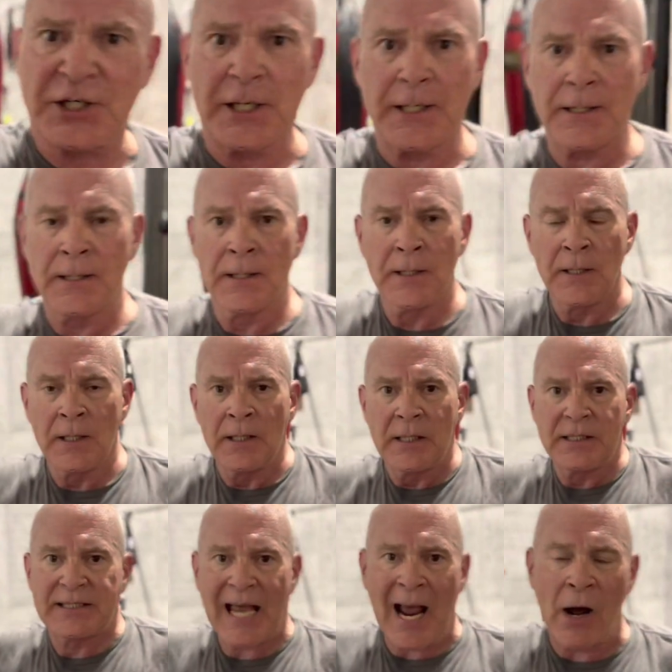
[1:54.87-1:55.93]
it
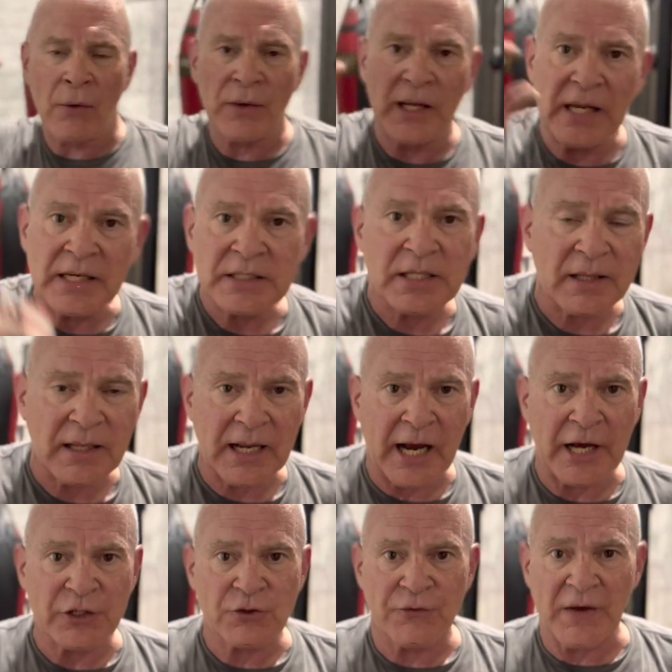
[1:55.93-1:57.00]
down into the
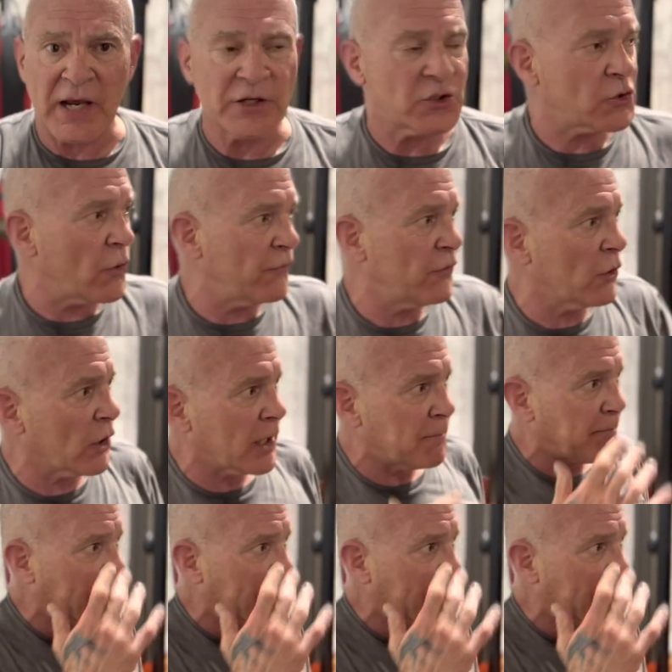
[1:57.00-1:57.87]
guy's face. So if you look at